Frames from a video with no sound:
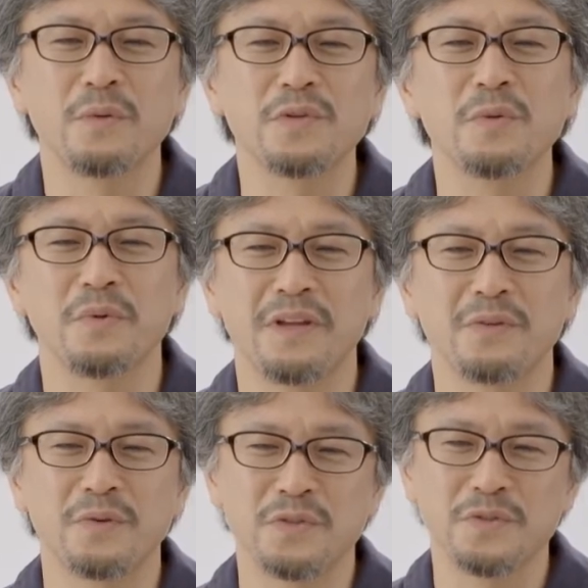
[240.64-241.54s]
the
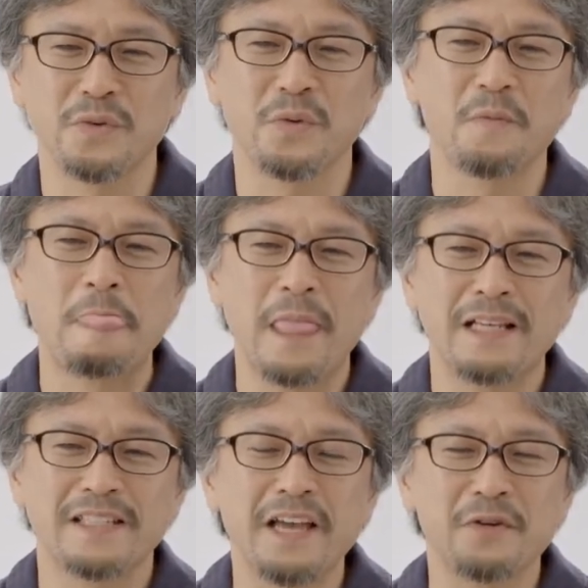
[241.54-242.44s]
GameCube version,
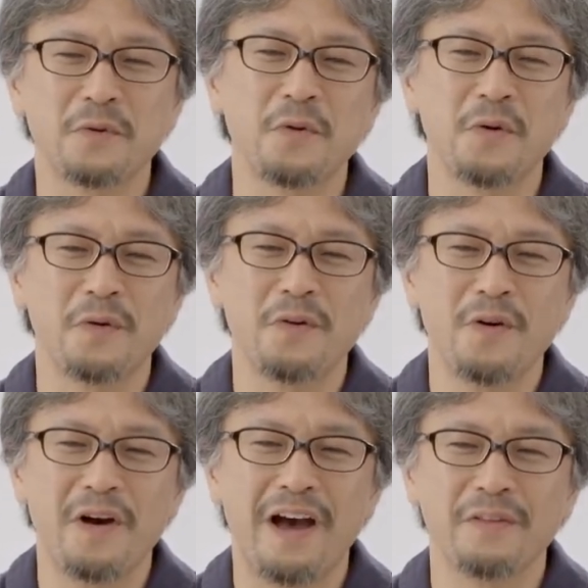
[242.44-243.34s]

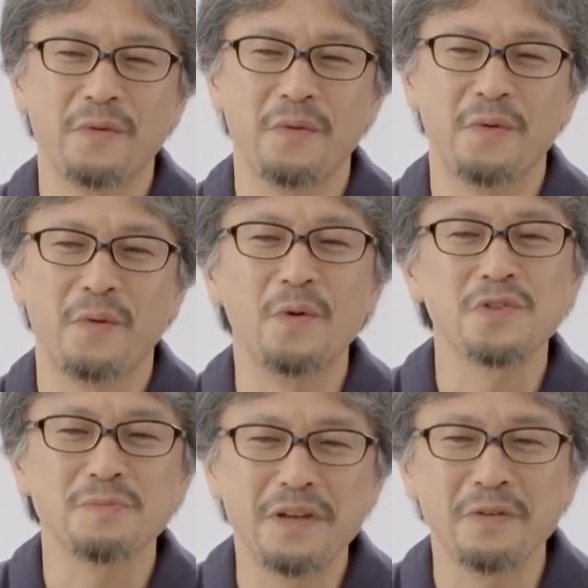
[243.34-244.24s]
there's an event
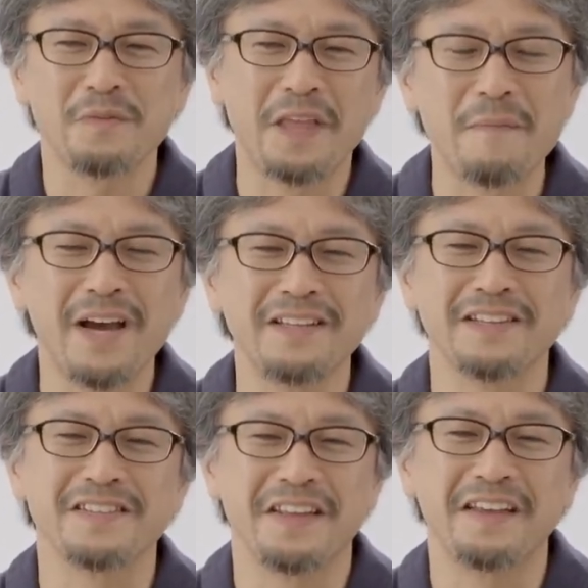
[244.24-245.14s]
right before the final
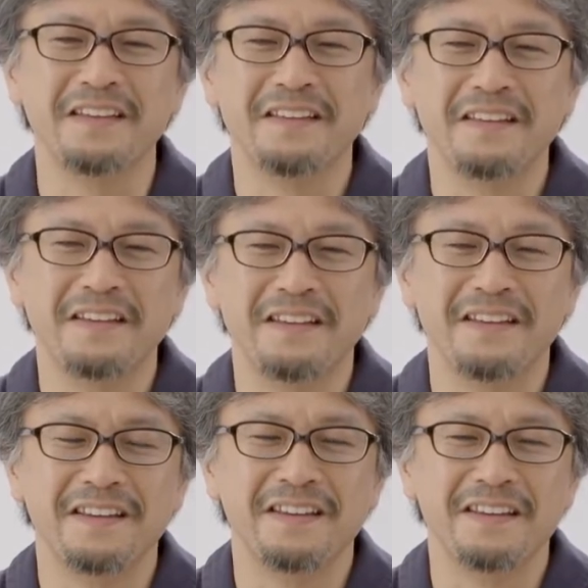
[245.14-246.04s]
battle where you
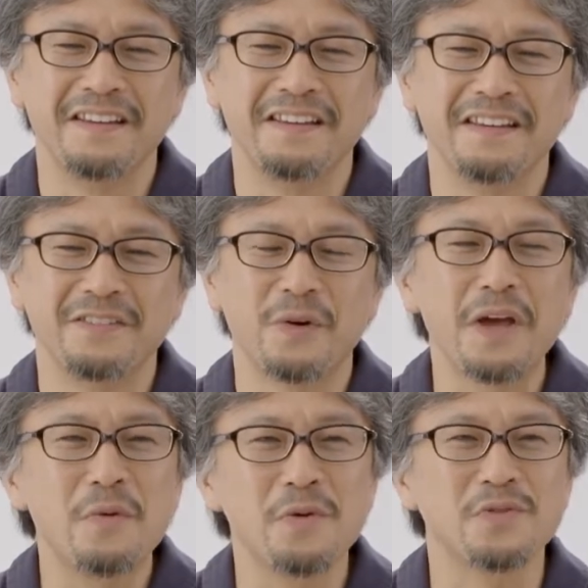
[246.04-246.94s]
must go and gather
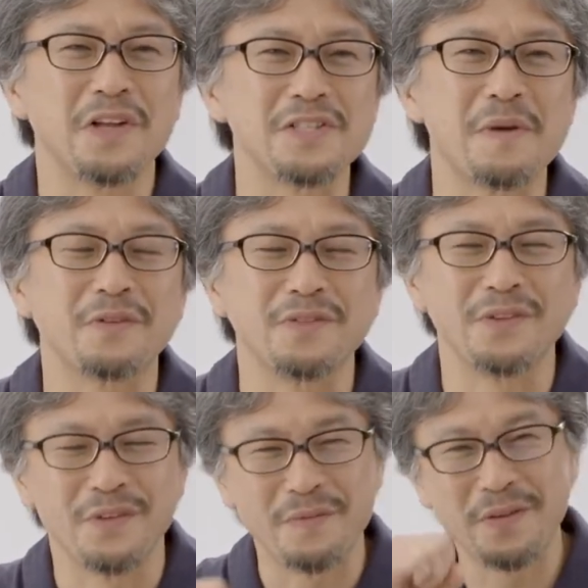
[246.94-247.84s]
the pieces of the
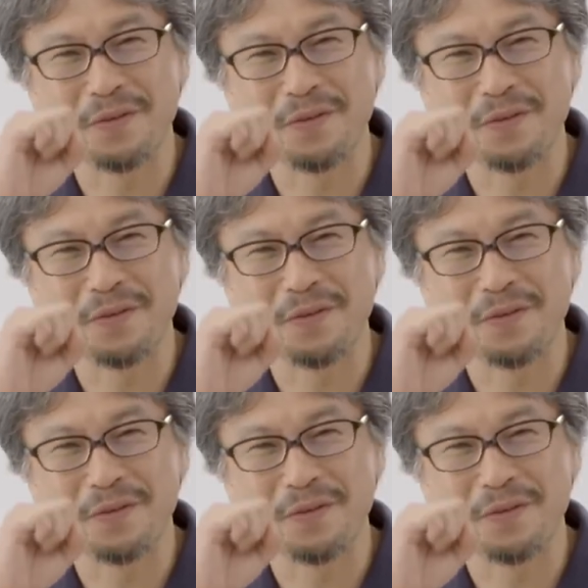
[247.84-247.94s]
Triforce.